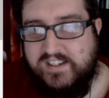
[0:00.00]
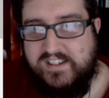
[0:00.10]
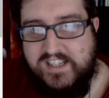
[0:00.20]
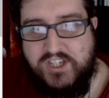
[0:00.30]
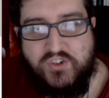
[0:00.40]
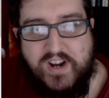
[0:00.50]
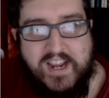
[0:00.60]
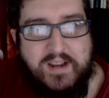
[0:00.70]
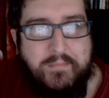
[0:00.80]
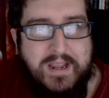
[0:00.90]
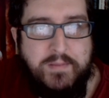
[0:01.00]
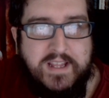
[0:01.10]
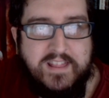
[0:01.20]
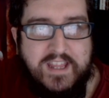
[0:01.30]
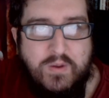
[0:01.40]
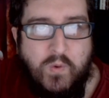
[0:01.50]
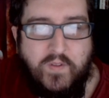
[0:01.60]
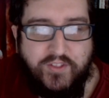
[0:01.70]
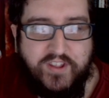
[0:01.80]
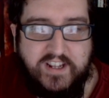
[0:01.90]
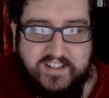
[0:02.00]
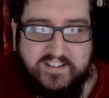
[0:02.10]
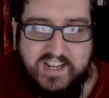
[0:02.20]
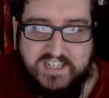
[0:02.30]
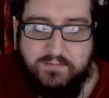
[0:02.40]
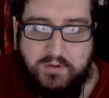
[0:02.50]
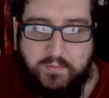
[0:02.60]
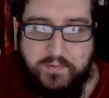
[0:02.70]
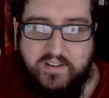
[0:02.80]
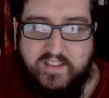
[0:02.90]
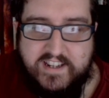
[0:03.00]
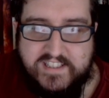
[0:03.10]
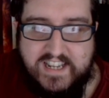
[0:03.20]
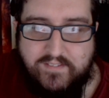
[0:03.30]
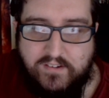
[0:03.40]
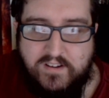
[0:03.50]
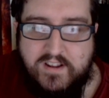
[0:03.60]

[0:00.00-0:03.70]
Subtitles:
This dragon may be the one thing that takes them up to the next level.